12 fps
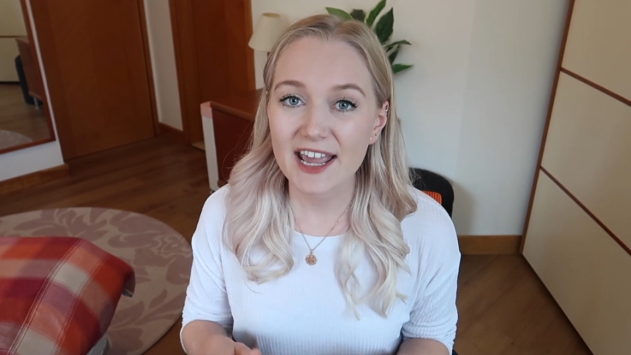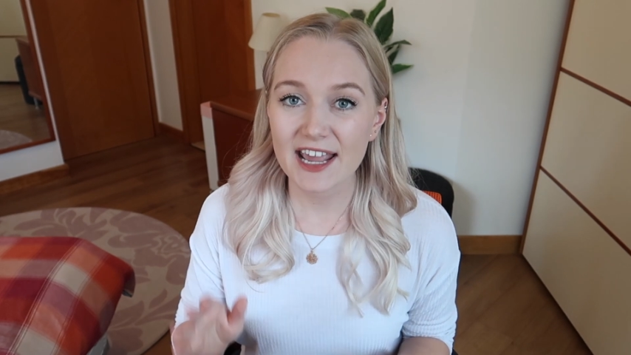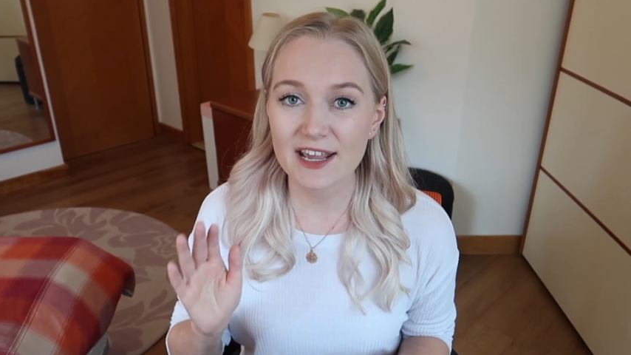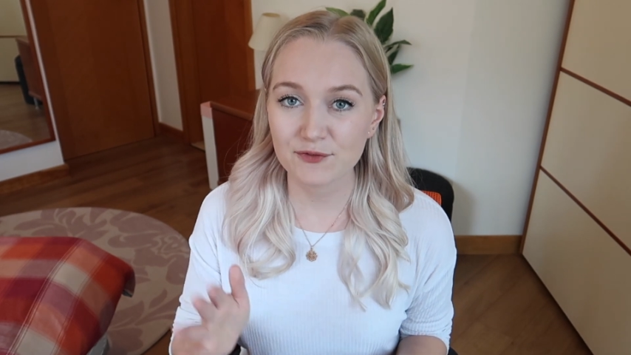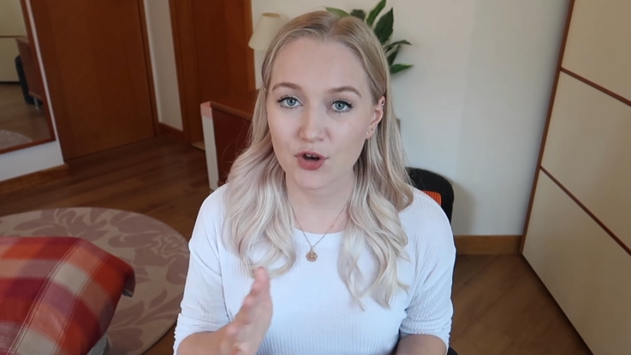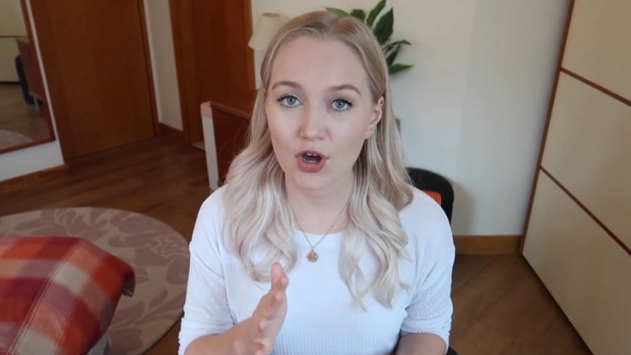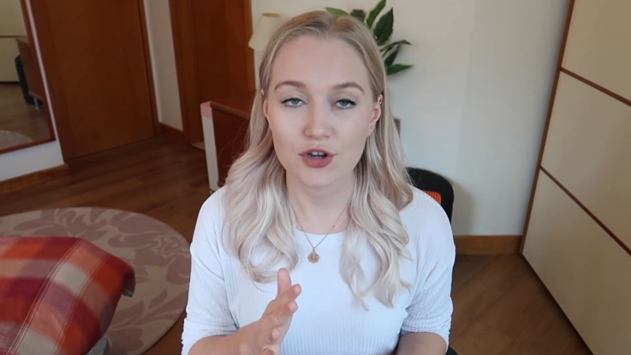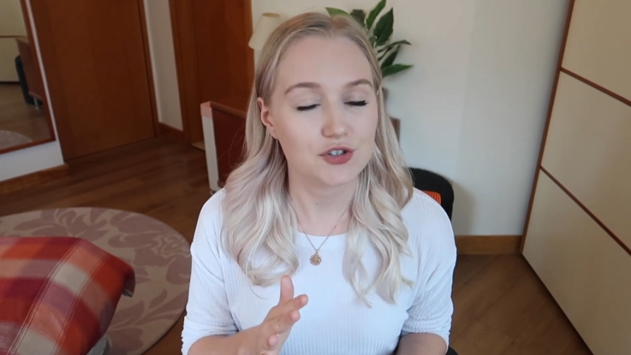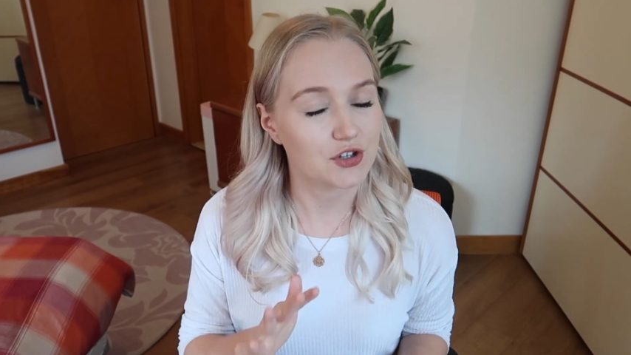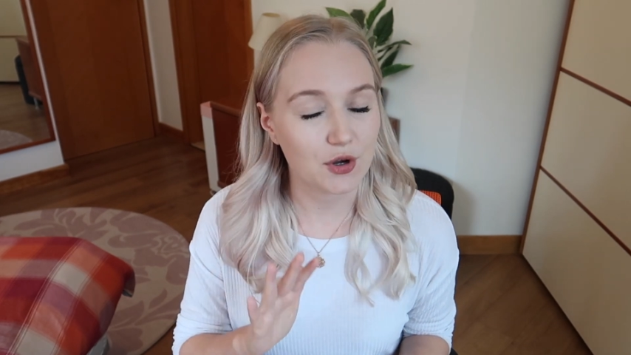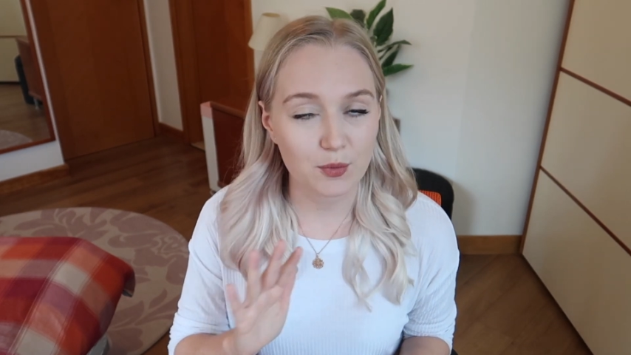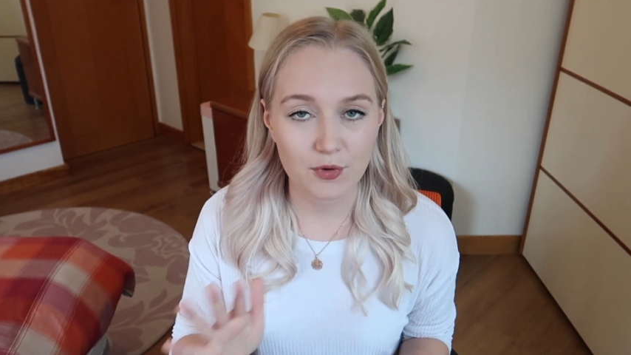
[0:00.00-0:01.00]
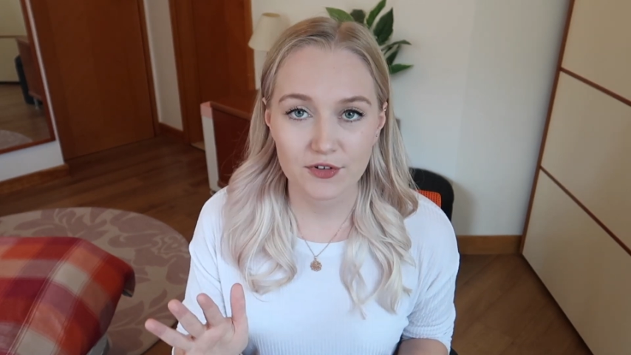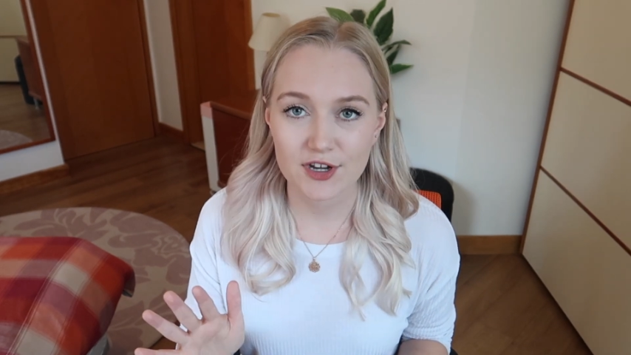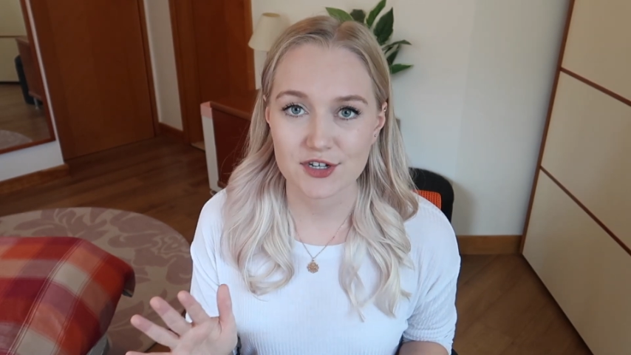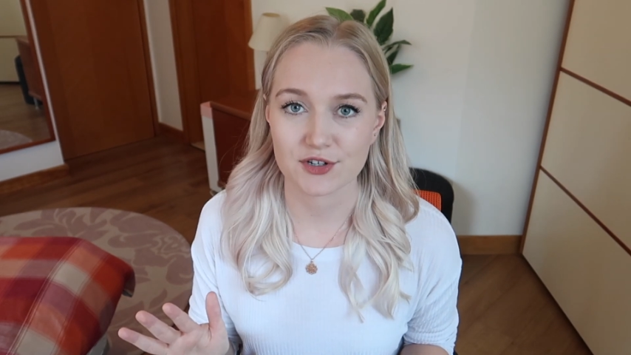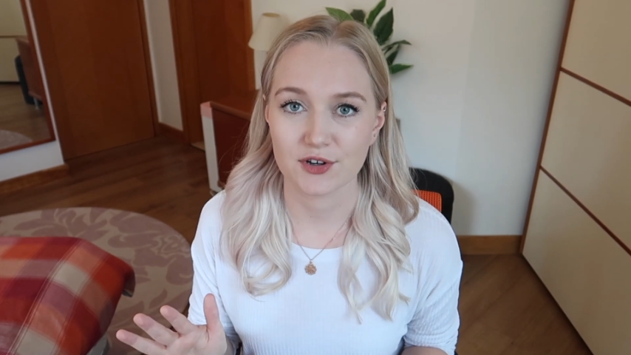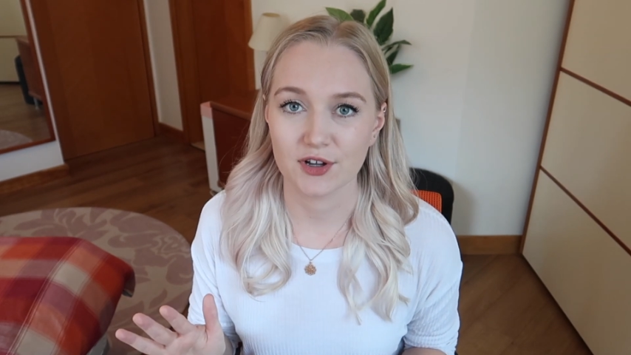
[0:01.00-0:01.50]
If not, don't worry
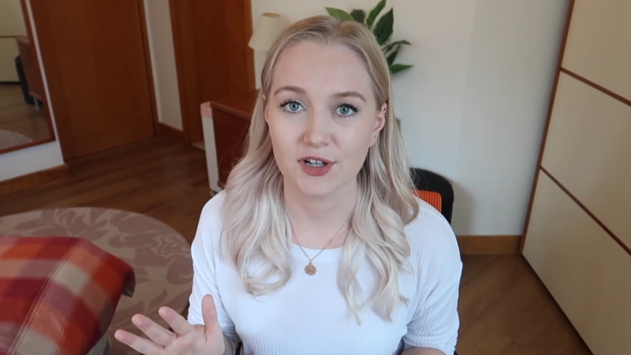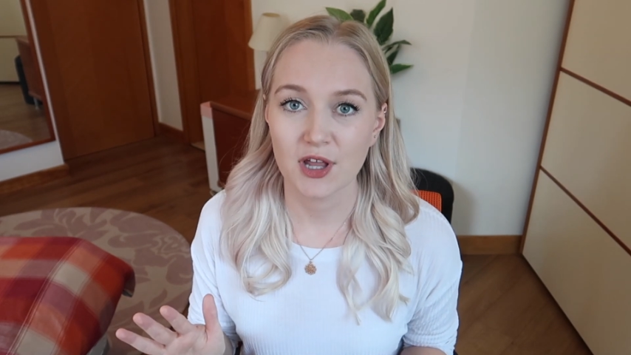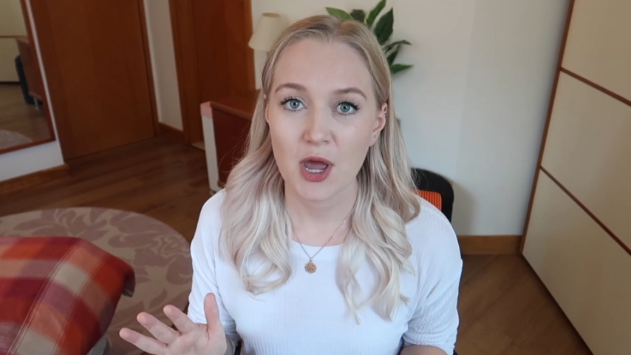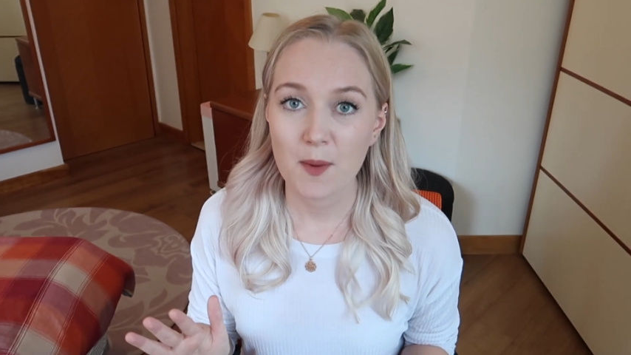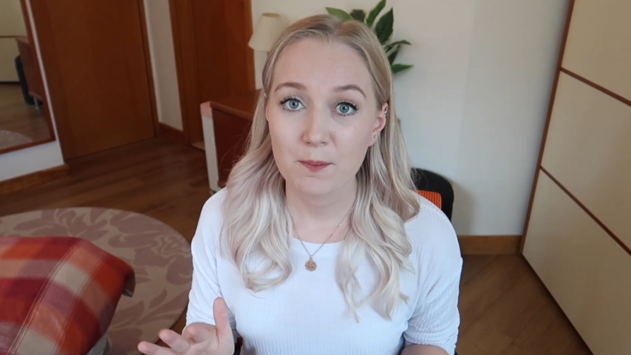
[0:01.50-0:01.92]
at all.